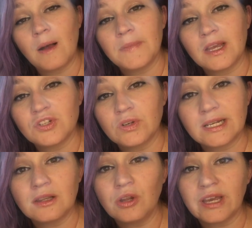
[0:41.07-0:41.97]
because you
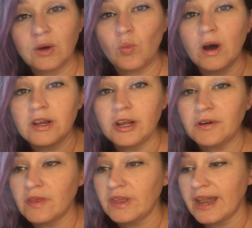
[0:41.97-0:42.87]
can look at one note
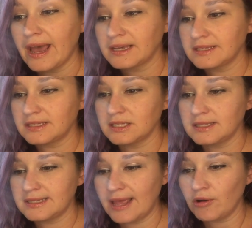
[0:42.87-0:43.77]
and the next and
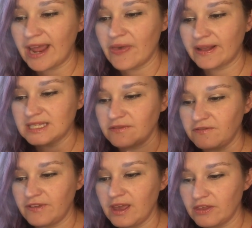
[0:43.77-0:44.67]
say, okay, that's a
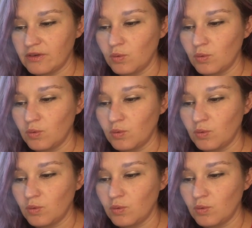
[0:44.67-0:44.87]
fifth.